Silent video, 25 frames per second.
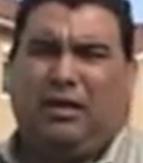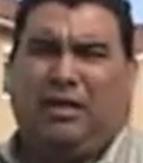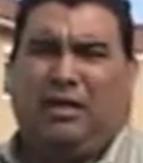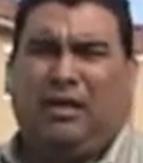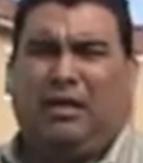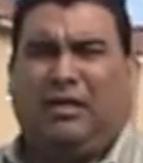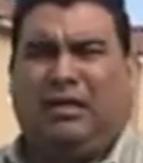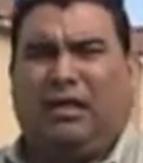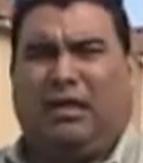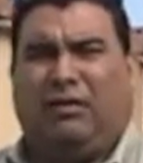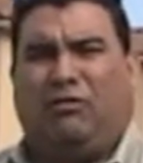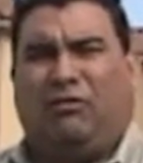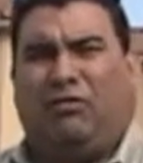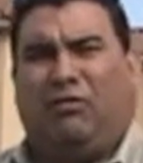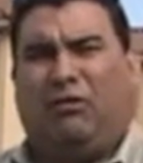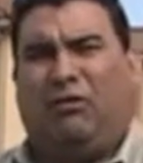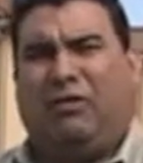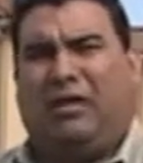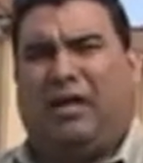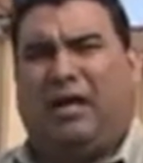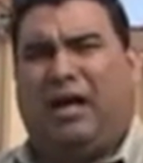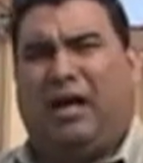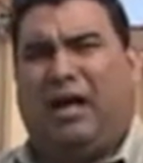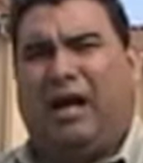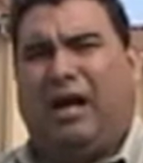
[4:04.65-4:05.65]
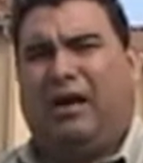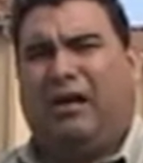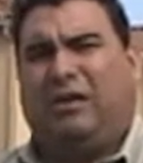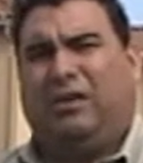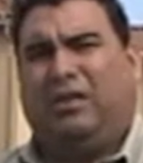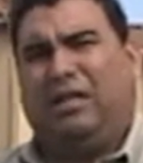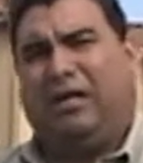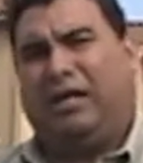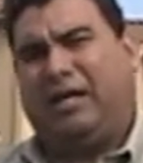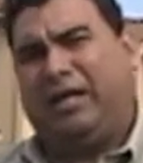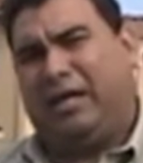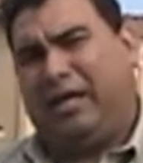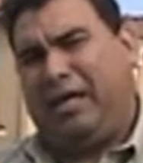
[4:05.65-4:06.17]
and they don't know
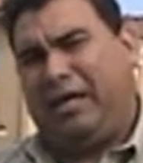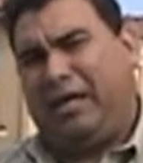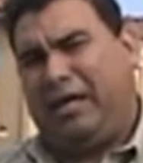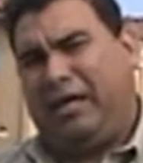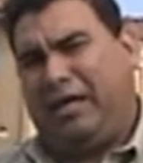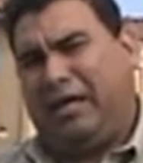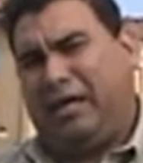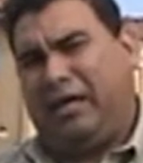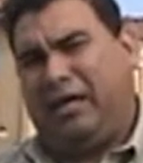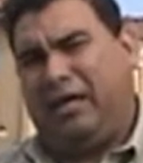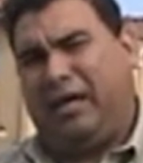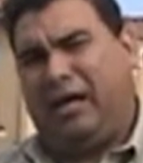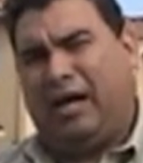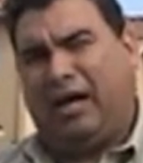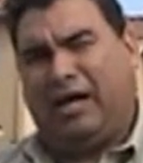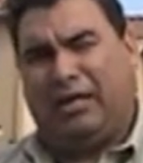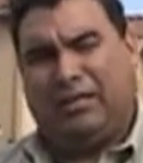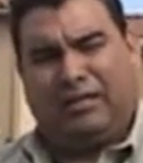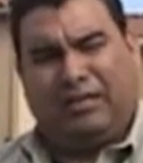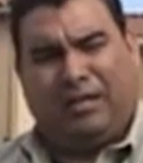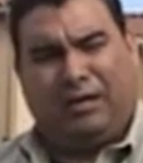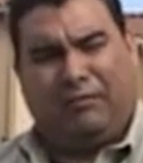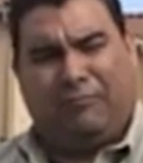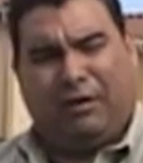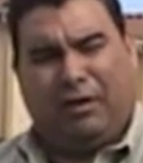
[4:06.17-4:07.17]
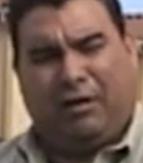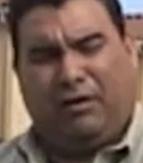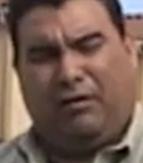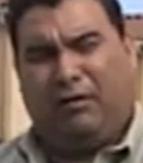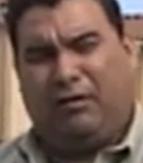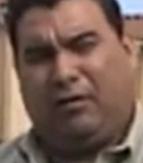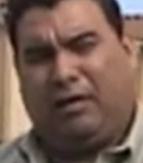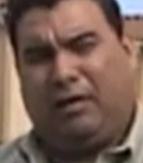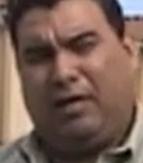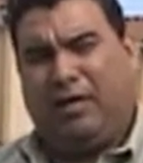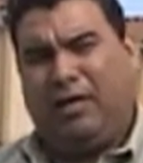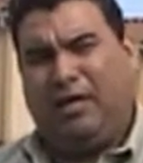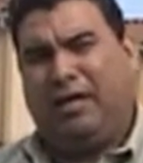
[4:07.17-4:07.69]
their key has a
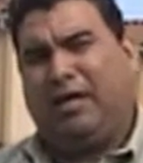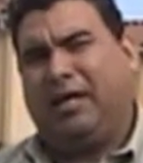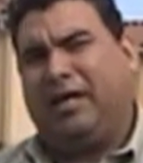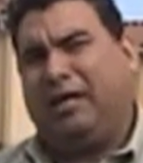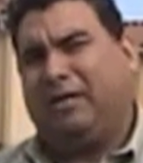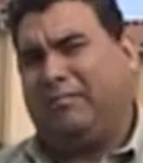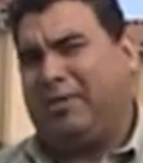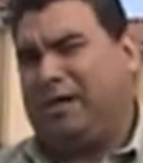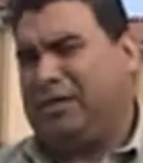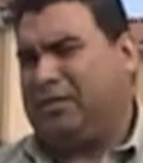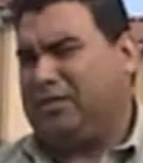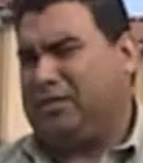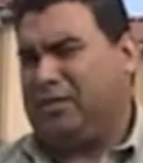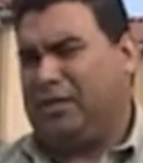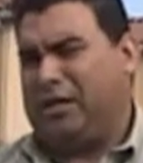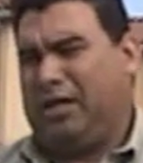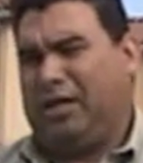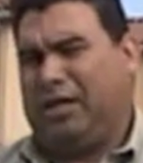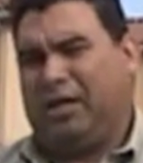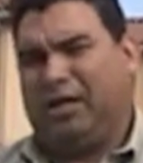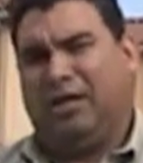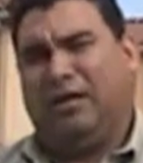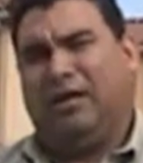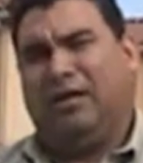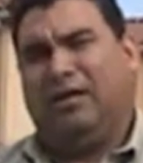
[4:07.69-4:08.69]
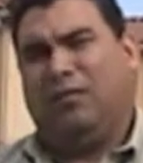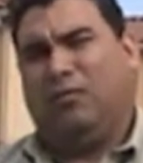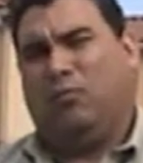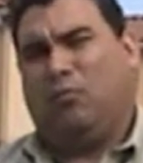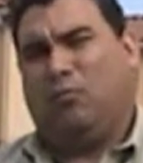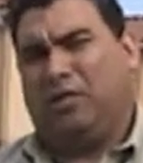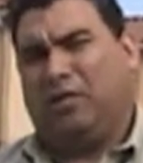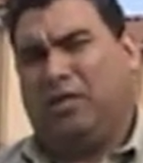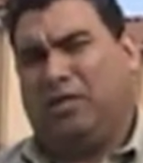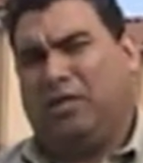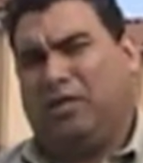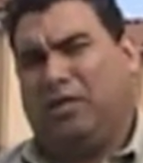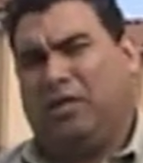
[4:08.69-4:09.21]
regular key and a master key,
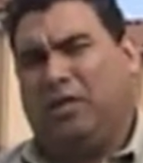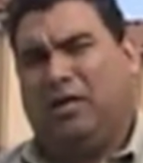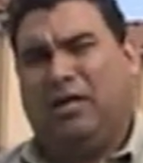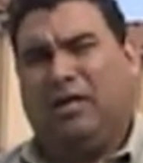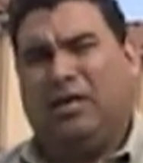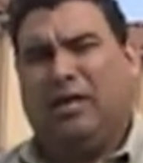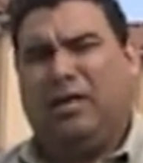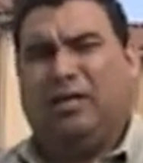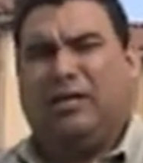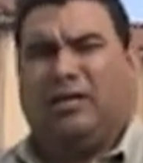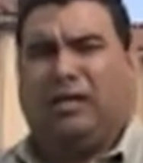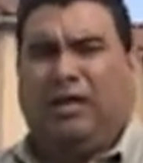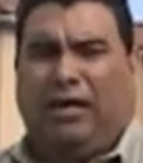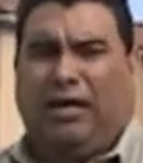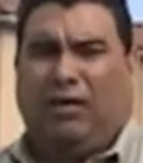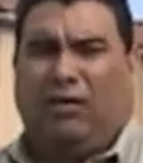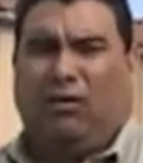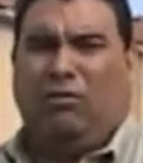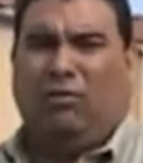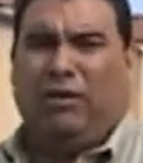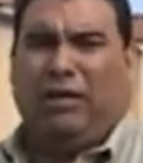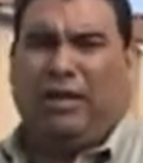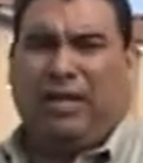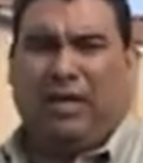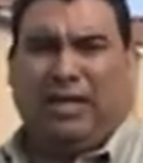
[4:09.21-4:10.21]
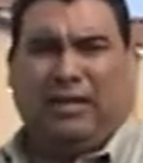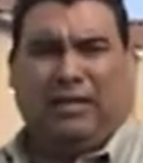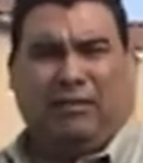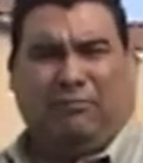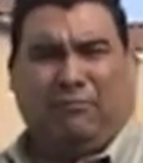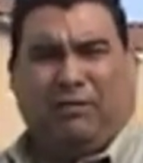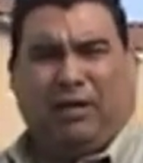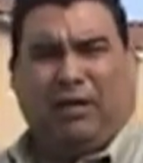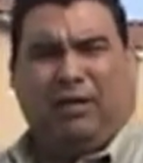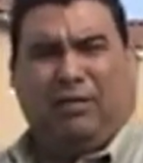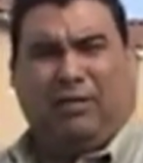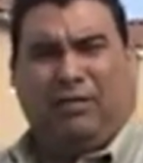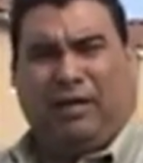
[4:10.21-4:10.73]
which they only get the
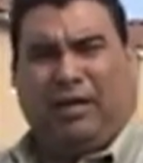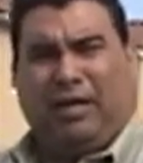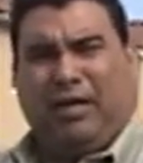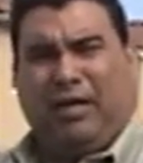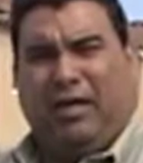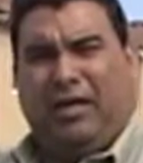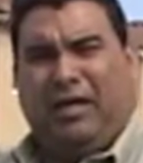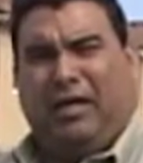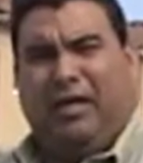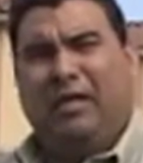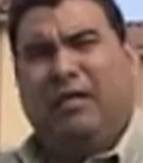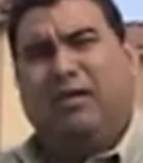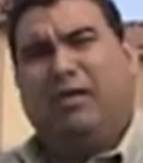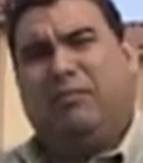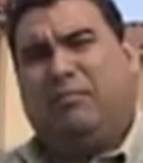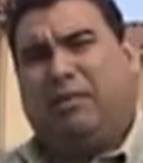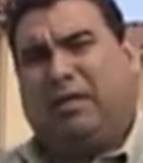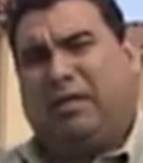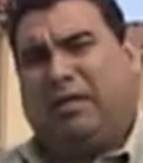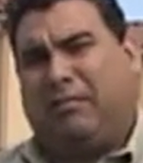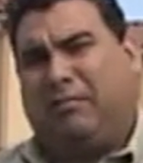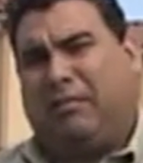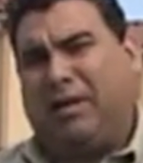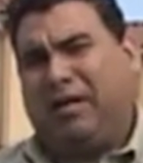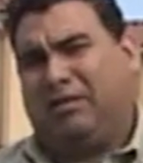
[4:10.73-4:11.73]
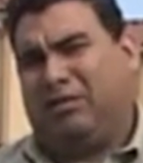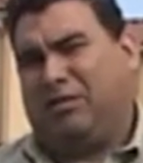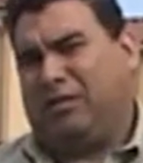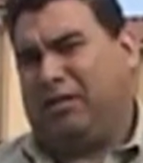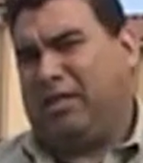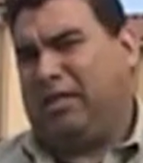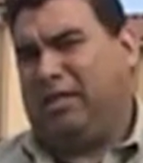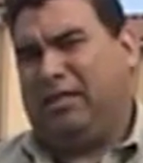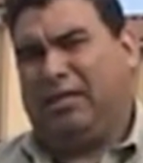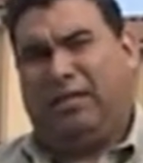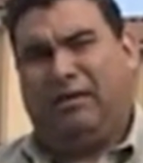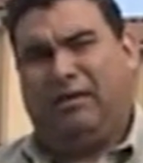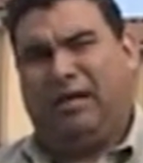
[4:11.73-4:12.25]
regular key, but the master
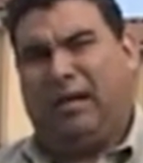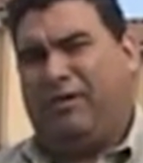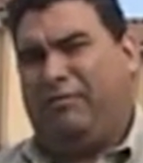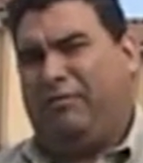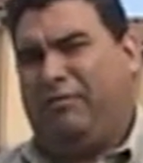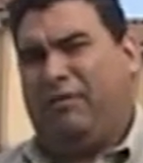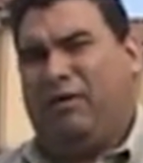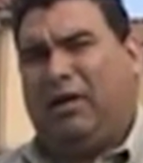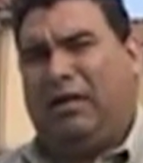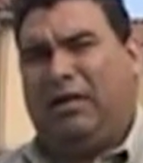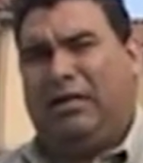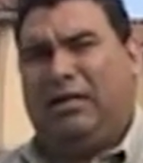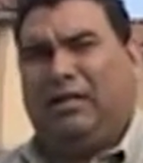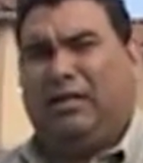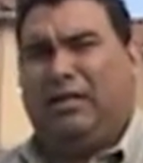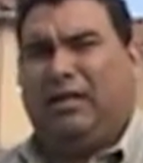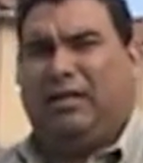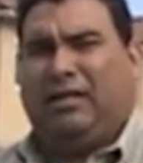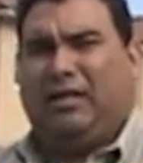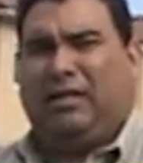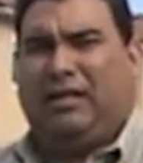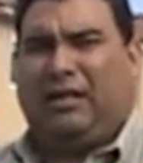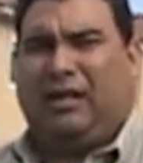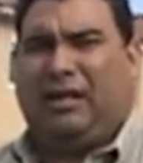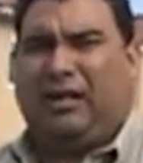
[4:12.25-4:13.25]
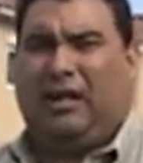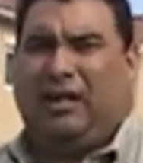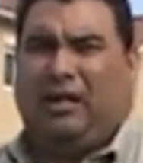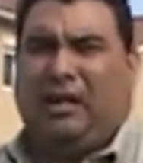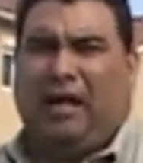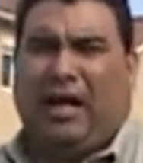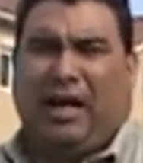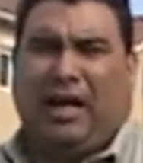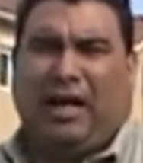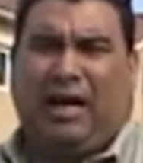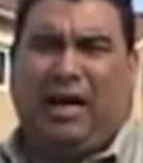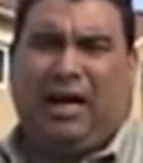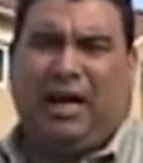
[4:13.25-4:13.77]
key, they don't have no idea that the
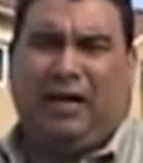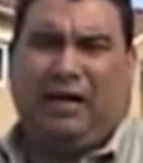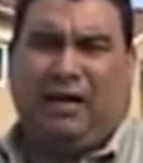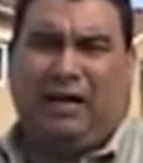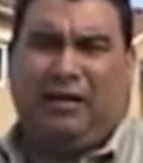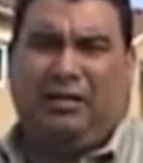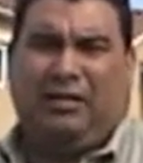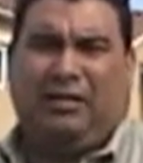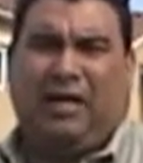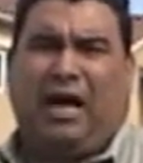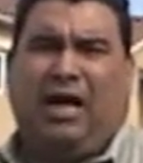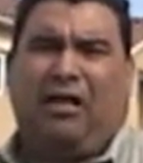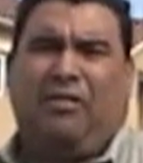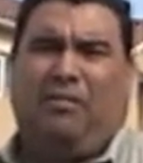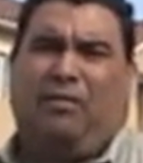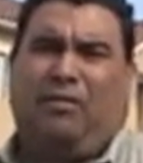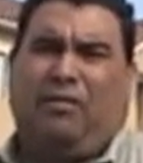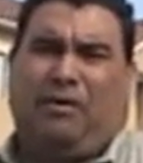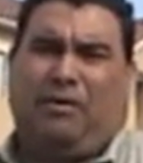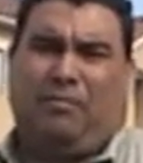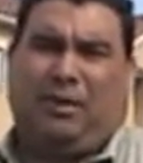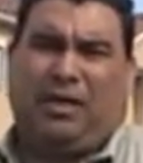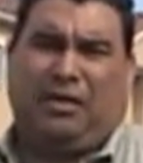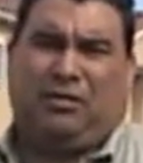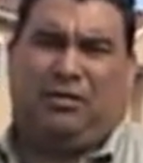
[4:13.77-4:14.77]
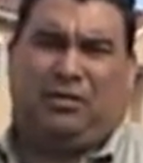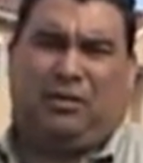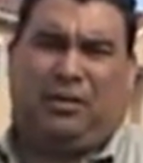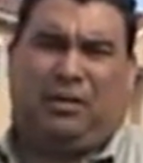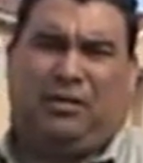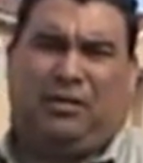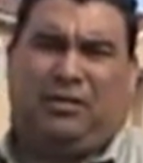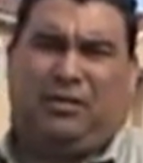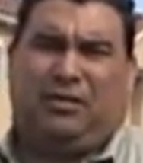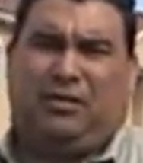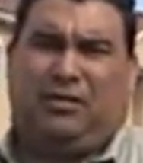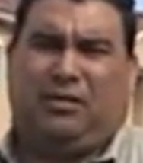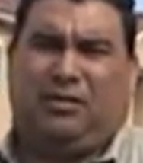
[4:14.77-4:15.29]
lock is under a master
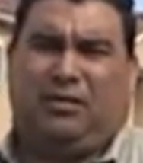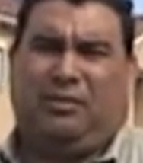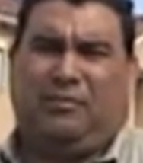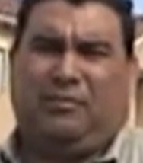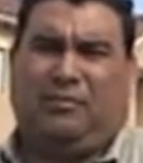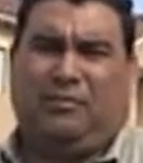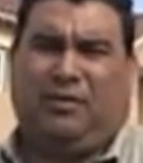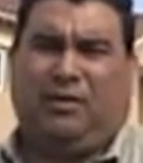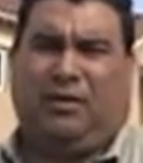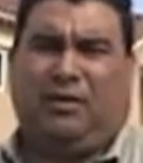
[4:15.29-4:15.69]
key system.